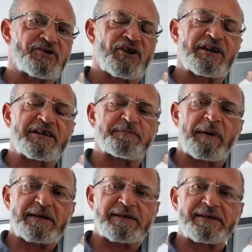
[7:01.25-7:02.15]
I tried his
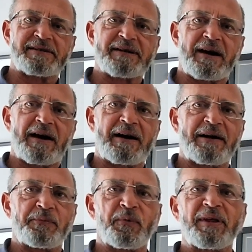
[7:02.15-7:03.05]
bass guitar,
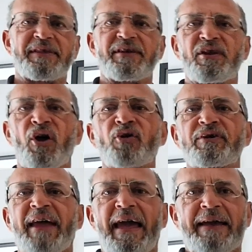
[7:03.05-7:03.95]
and with the long
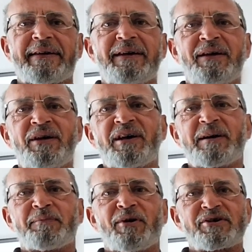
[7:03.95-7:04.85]
neck
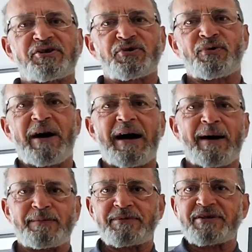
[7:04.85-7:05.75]
and my short
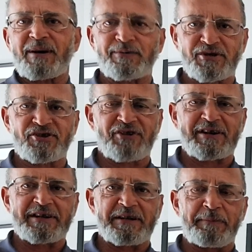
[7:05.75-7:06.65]
arms, I was
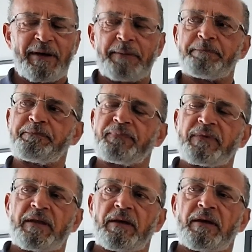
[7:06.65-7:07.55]
struggling a bit.
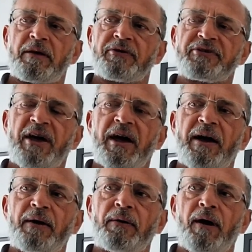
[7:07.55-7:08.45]

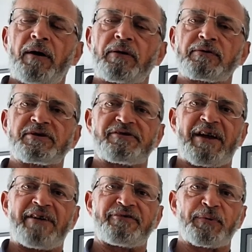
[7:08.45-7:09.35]
So I looked
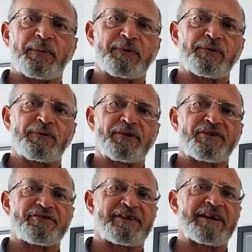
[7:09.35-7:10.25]
around for what we call a
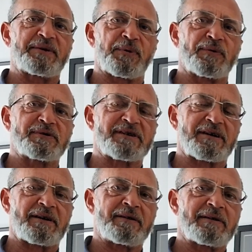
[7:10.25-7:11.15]

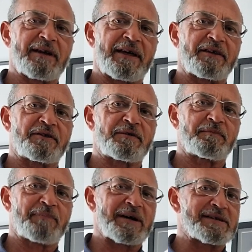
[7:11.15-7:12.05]
3/4 length
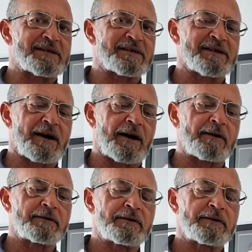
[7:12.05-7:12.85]
bass guitar.